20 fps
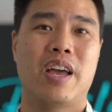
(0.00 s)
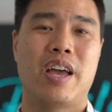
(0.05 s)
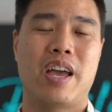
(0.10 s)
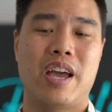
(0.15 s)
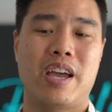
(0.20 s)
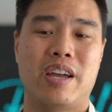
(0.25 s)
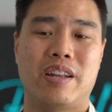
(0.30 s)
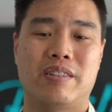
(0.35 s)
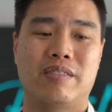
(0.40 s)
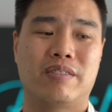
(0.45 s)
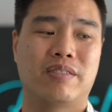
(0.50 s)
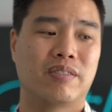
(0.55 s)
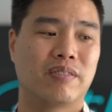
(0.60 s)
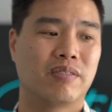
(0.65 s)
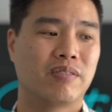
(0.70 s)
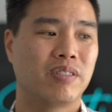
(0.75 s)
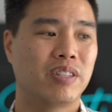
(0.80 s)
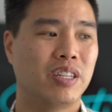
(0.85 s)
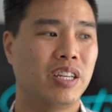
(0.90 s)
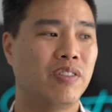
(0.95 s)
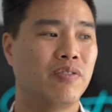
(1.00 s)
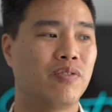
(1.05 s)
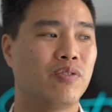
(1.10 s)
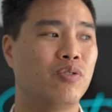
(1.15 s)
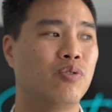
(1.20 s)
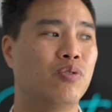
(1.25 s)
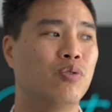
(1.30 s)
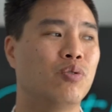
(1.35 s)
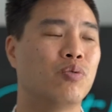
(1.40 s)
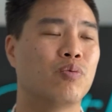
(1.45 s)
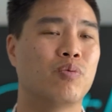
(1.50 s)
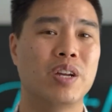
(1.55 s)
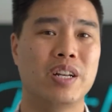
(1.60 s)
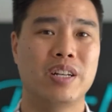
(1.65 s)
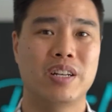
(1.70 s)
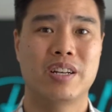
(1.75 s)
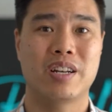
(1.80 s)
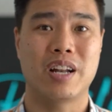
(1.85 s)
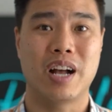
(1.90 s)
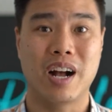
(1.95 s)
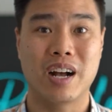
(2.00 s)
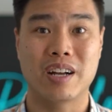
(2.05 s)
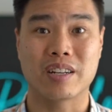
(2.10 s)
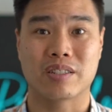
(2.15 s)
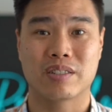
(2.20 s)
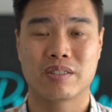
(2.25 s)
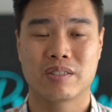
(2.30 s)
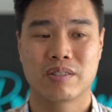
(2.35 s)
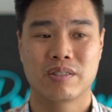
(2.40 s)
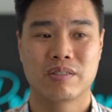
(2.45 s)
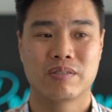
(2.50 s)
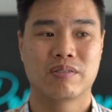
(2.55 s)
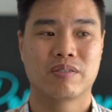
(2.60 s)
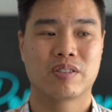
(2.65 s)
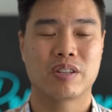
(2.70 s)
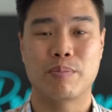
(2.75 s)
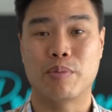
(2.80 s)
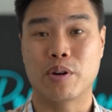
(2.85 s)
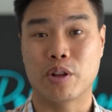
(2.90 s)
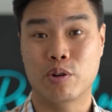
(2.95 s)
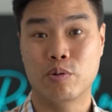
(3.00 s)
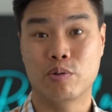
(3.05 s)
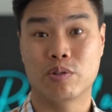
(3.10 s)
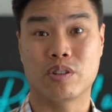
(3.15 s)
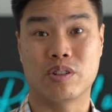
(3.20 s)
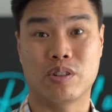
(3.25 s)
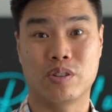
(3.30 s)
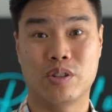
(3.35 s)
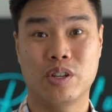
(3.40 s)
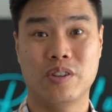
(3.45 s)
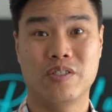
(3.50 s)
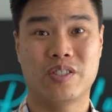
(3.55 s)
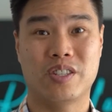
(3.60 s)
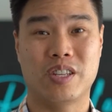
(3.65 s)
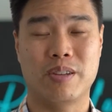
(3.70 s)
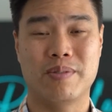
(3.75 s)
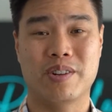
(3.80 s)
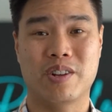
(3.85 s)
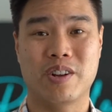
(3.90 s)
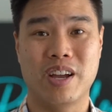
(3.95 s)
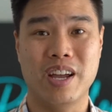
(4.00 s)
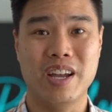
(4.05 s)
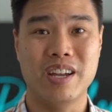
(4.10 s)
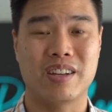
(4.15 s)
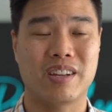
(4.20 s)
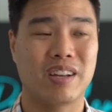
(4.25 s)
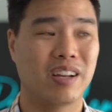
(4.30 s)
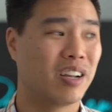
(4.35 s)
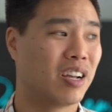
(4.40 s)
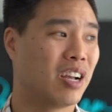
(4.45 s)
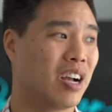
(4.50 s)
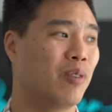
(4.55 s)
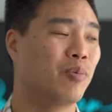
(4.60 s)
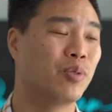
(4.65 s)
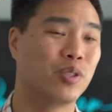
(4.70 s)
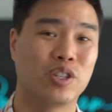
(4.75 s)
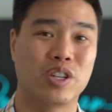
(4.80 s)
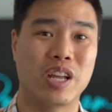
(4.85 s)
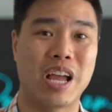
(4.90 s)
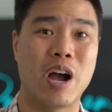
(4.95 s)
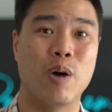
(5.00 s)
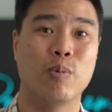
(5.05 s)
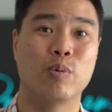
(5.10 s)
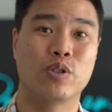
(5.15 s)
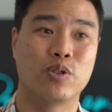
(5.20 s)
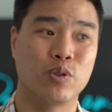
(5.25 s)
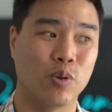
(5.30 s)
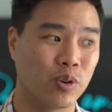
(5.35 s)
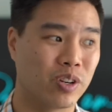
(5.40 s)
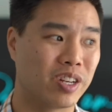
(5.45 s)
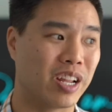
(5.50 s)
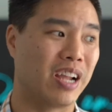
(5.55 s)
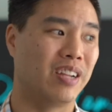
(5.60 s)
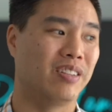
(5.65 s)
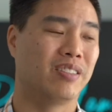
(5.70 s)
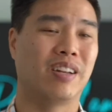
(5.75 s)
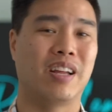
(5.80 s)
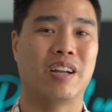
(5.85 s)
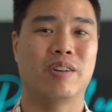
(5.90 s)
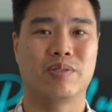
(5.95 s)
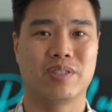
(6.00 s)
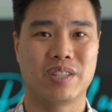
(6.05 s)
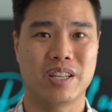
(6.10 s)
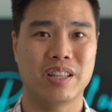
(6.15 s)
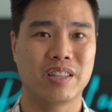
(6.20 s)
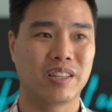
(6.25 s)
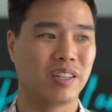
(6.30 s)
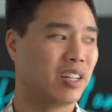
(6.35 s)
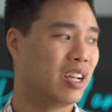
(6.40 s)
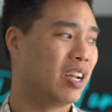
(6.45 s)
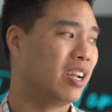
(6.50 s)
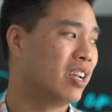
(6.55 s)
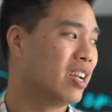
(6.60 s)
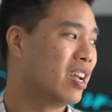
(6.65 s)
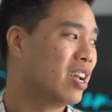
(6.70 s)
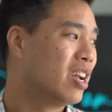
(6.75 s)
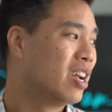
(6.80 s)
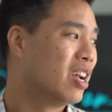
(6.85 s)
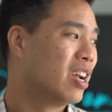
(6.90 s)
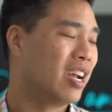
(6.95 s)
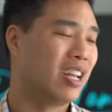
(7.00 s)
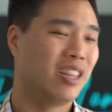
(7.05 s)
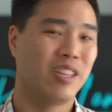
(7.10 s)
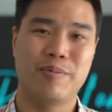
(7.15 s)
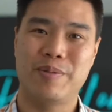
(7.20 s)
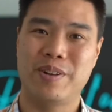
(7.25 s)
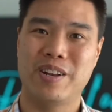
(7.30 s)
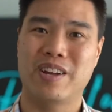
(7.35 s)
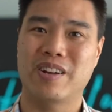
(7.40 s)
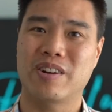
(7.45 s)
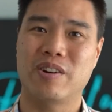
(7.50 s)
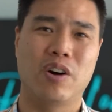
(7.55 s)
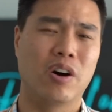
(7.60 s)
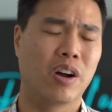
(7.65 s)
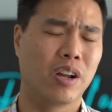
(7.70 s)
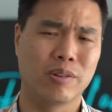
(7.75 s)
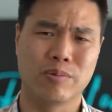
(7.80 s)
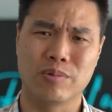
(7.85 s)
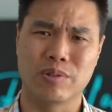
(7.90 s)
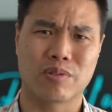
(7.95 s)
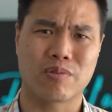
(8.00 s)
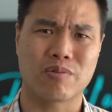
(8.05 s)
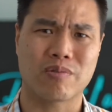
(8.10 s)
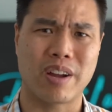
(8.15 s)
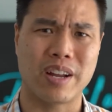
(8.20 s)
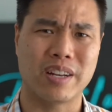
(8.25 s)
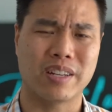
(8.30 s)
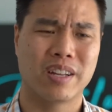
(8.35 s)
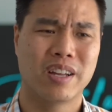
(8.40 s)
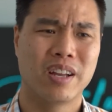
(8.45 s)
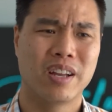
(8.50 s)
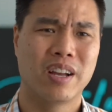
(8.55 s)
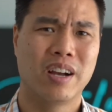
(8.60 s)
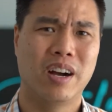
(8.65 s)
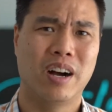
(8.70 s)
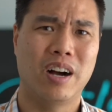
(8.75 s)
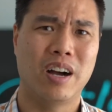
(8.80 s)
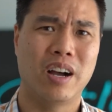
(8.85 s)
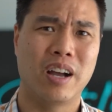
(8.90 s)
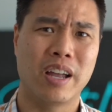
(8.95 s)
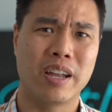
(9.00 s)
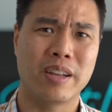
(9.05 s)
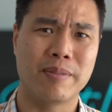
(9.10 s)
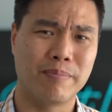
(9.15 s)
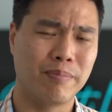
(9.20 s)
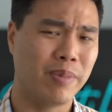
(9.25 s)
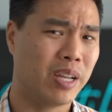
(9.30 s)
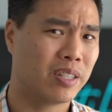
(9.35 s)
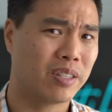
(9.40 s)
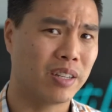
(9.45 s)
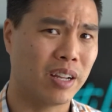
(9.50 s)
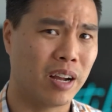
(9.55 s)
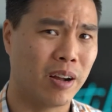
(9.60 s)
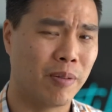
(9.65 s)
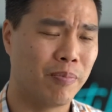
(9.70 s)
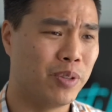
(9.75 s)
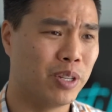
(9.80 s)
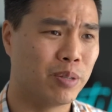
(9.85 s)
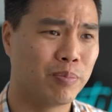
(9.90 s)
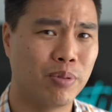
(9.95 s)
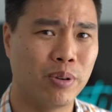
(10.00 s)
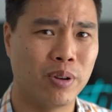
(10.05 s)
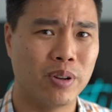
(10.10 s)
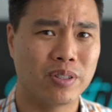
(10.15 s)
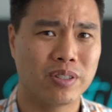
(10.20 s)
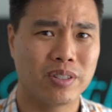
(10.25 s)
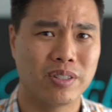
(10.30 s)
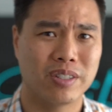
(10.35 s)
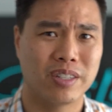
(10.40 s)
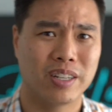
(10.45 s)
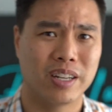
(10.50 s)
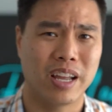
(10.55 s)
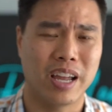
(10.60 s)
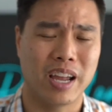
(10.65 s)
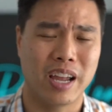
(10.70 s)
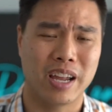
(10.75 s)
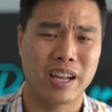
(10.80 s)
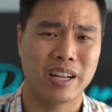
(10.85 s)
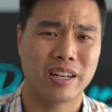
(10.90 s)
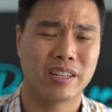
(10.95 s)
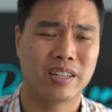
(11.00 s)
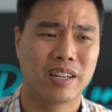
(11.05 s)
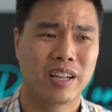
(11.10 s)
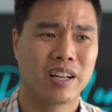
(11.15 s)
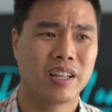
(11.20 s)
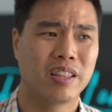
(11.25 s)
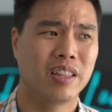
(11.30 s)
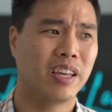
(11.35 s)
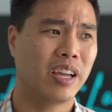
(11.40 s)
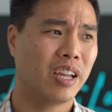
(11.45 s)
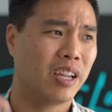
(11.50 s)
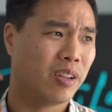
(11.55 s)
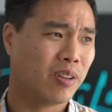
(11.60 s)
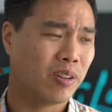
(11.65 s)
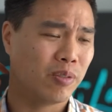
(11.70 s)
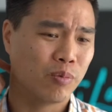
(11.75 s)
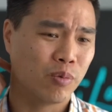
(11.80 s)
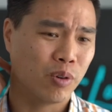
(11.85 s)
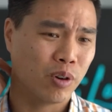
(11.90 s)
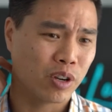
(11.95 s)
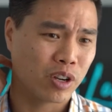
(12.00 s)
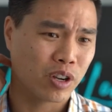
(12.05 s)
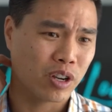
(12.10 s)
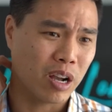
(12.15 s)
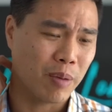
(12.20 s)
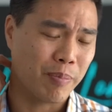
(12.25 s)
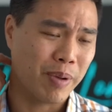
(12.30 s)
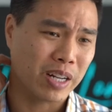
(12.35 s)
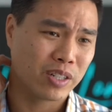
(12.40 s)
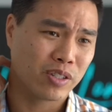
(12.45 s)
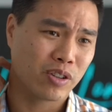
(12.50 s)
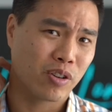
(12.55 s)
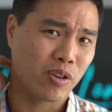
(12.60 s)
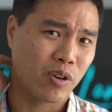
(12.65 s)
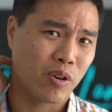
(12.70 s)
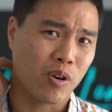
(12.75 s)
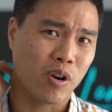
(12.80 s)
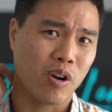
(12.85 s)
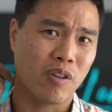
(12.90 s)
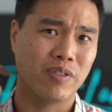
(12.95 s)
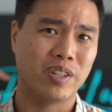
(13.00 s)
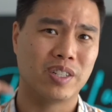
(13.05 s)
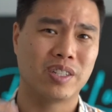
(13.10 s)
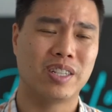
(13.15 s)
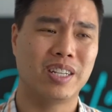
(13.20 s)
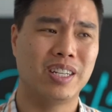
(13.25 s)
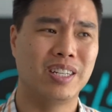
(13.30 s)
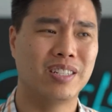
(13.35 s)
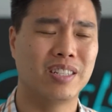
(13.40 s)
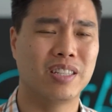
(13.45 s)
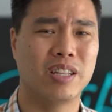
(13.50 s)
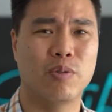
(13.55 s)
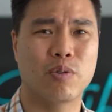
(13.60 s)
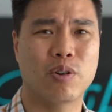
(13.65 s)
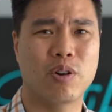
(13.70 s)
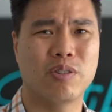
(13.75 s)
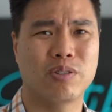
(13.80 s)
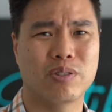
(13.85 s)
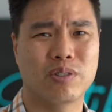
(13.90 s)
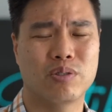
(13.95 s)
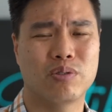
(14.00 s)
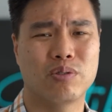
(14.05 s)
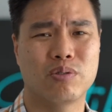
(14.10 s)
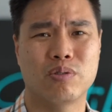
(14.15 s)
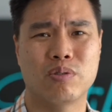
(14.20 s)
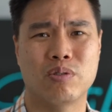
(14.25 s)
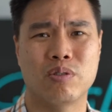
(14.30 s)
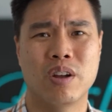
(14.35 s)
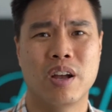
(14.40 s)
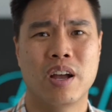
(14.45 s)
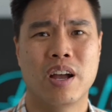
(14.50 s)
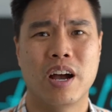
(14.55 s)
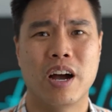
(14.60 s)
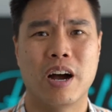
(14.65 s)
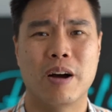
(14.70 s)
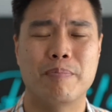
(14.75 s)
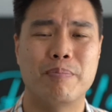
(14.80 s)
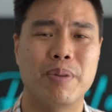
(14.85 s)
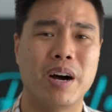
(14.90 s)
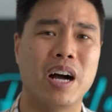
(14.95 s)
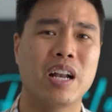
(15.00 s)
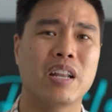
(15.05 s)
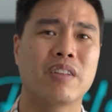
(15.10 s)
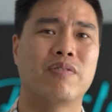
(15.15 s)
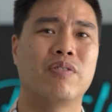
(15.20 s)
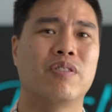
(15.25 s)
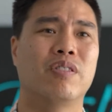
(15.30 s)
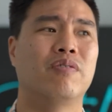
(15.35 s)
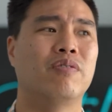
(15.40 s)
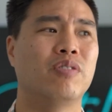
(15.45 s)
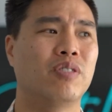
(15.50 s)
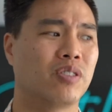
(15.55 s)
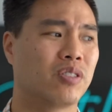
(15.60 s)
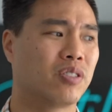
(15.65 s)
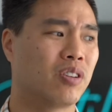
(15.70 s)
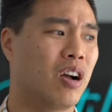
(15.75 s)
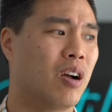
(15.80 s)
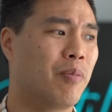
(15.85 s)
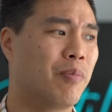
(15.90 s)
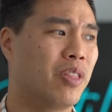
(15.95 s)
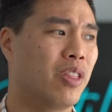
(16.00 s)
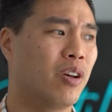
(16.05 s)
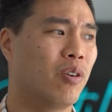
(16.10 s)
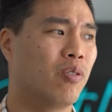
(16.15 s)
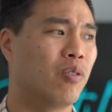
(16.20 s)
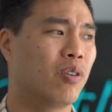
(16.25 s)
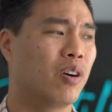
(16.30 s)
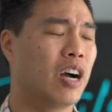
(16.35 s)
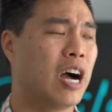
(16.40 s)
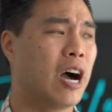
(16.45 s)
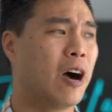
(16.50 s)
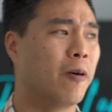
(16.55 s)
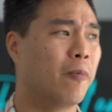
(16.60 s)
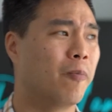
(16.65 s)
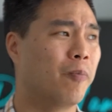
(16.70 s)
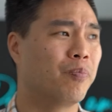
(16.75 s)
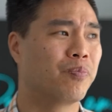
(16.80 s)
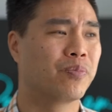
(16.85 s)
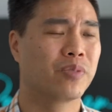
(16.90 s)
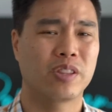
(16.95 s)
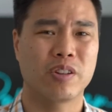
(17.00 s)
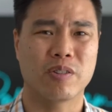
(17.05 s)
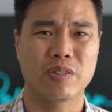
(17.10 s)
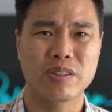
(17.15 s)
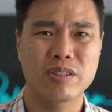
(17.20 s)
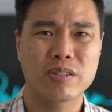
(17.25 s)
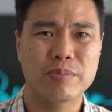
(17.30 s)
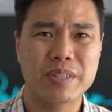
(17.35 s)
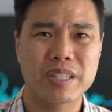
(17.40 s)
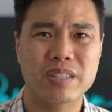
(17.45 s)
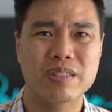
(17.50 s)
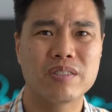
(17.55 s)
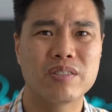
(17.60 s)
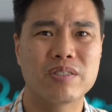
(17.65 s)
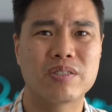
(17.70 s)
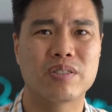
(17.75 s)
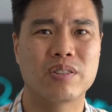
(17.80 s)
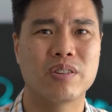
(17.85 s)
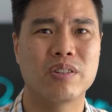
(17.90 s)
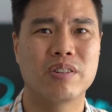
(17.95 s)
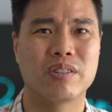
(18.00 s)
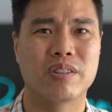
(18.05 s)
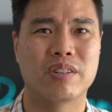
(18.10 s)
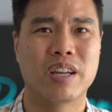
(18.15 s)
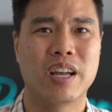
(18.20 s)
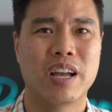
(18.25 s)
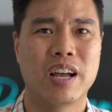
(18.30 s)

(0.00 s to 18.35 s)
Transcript: And if you went and asked somebody who was on the service team and go, hey, how was your day today? It was the end of the day, and they'll be like, oh, it was great. I met this person, and they were about to go overseas, and they were going to Bali for the first time, and they're a little bit concerned.